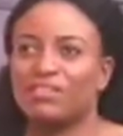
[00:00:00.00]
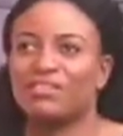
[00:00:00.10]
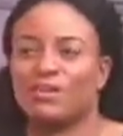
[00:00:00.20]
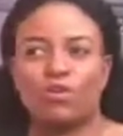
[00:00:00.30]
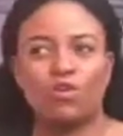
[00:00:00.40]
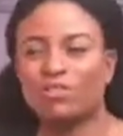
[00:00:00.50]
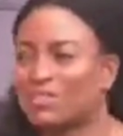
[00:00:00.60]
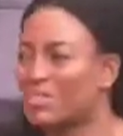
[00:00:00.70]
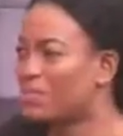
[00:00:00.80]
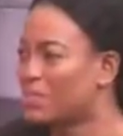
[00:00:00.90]
The
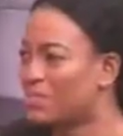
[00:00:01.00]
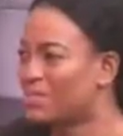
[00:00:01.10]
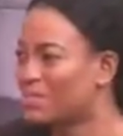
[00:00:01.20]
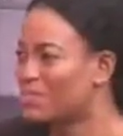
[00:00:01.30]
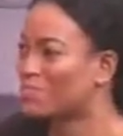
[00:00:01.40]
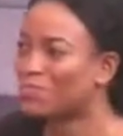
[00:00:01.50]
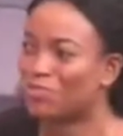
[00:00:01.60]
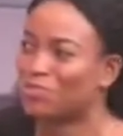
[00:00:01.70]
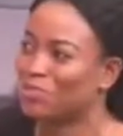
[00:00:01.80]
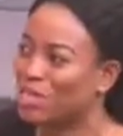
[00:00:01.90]
concept is so
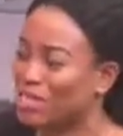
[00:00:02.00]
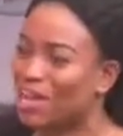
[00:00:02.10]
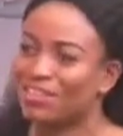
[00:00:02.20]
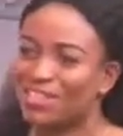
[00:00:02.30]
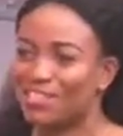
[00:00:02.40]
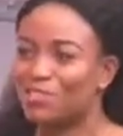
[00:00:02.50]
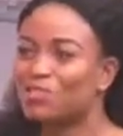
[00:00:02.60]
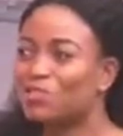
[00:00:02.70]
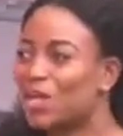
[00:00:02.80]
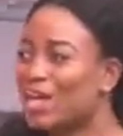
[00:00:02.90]
strange, such a
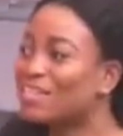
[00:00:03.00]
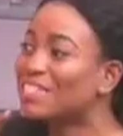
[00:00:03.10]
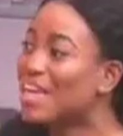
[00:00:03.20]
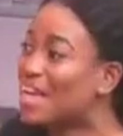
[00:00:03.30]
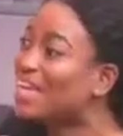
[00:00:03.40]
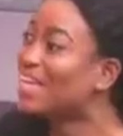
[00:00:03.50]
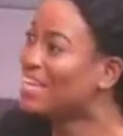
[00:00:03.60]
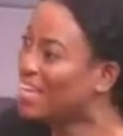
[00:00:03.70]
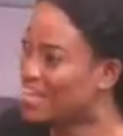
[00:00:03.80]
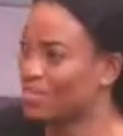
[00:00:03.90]
strange
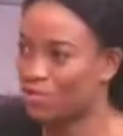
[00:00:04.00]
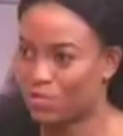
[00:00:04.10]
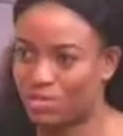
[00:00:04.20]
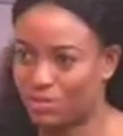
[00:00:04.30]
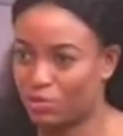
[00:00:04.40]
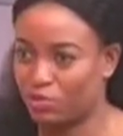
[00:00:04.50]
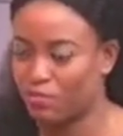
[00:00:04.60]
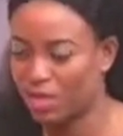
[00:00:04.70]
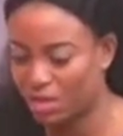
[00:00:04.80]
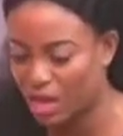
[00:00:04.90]
alien concept to
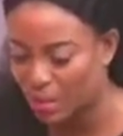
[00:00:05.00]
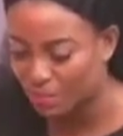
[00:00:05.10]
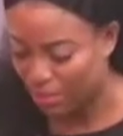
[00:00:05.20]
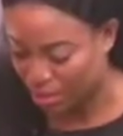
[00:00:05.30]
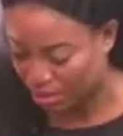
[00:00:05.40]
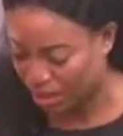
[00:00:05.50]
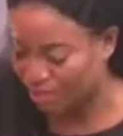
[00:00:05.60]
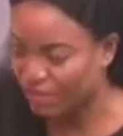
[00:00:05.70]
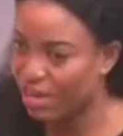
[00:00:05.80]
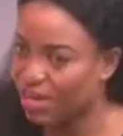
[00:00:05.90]
me, that I
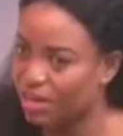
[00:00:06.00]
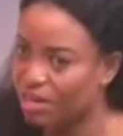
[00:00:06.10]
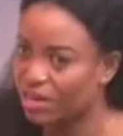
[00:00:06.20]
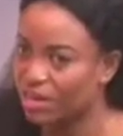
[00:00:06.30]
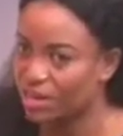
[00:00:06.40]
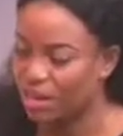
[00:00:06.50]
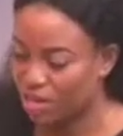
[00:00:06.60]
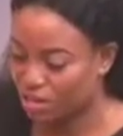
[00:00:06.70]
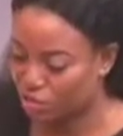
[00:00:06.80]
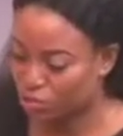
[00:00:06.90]
find it
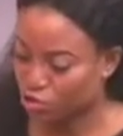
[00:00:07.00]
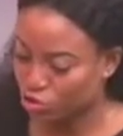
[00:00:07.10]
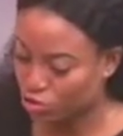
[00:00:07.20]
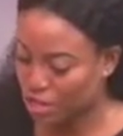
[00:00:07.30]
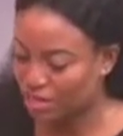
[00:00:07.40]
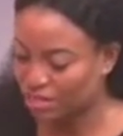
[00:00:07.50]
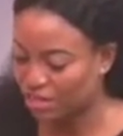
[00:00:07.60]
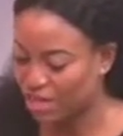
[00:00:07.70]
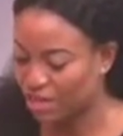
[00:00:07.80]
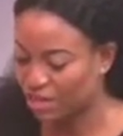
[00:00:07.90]
so strange
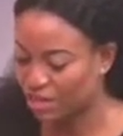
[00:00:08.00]
that